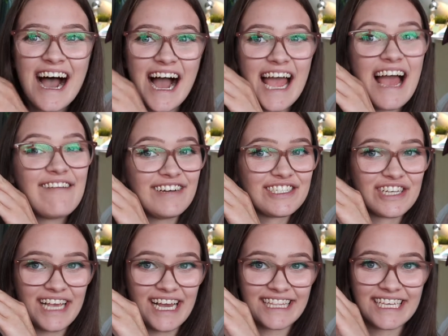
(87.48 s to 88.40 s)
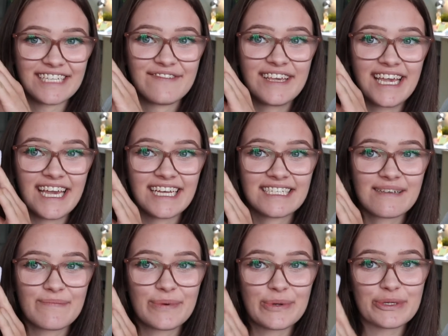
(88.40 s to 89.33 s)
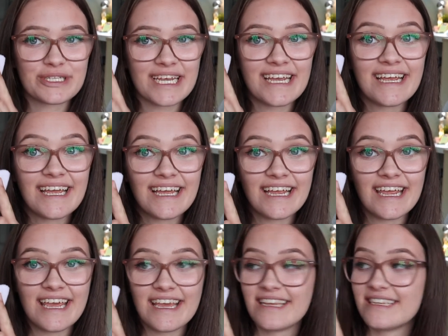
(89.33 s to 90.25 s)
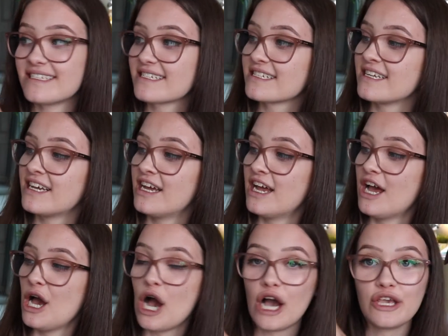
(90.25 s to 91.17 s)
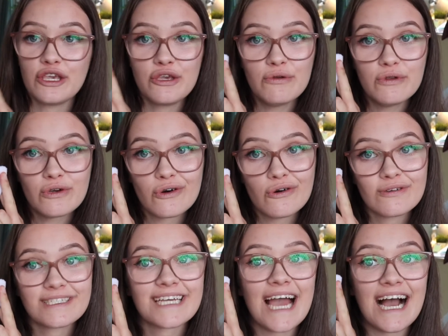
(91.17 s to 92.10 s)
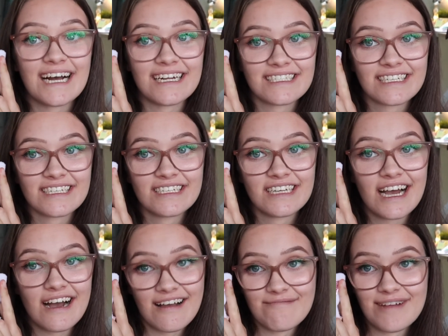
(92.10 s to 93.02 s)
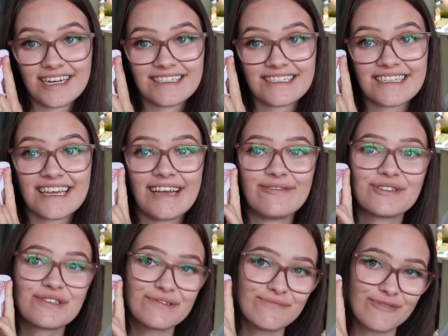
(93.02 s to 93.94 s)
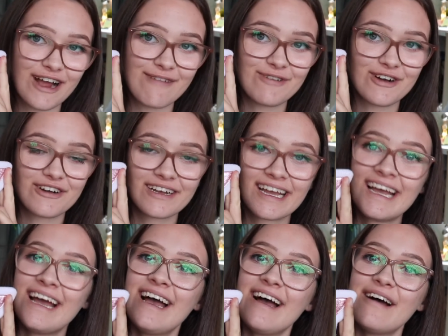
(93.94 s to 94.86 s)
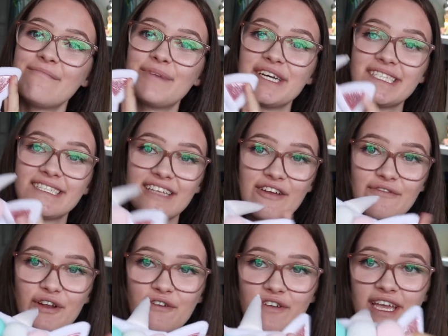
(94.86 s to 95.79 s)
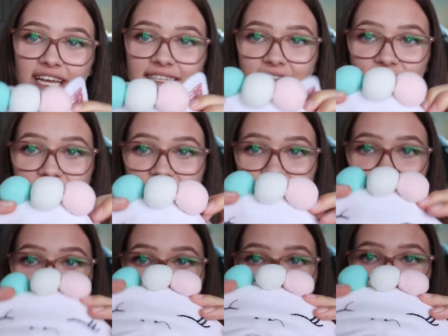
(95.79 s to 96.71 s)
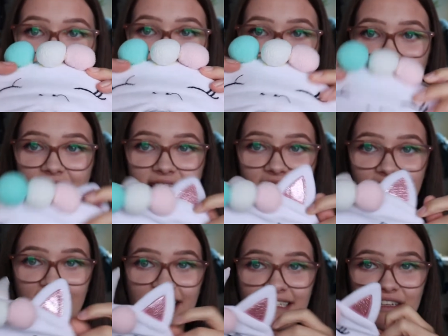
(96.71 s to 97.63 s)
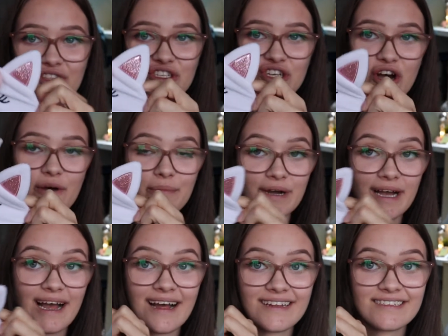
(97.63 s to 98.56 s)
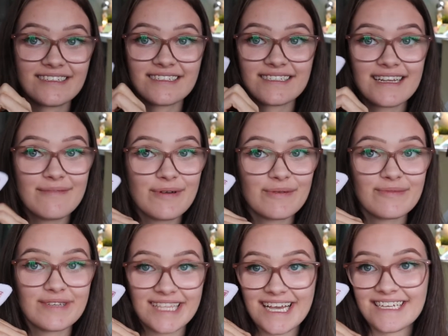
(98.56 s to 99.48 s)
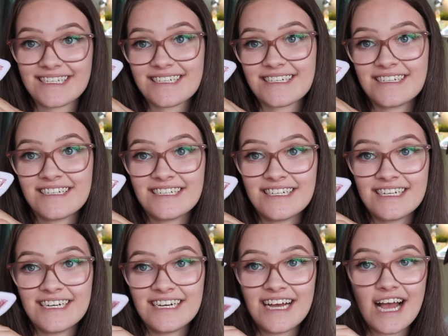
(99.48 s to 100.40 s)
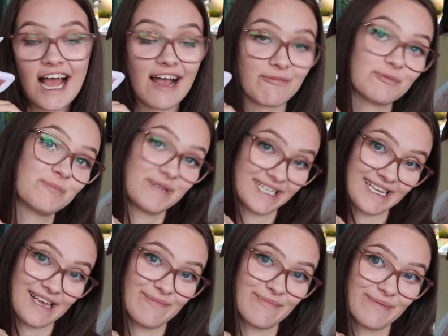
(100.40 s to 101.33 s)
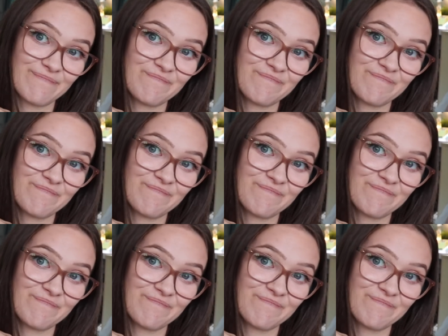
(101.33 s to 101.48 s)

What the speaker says: I have actually had this for years, but it is a unicorn cat eye mask. It was just from Primark, but it's so fluffy. It's got these big bead things on the top, and sleeping with this helps me sleep.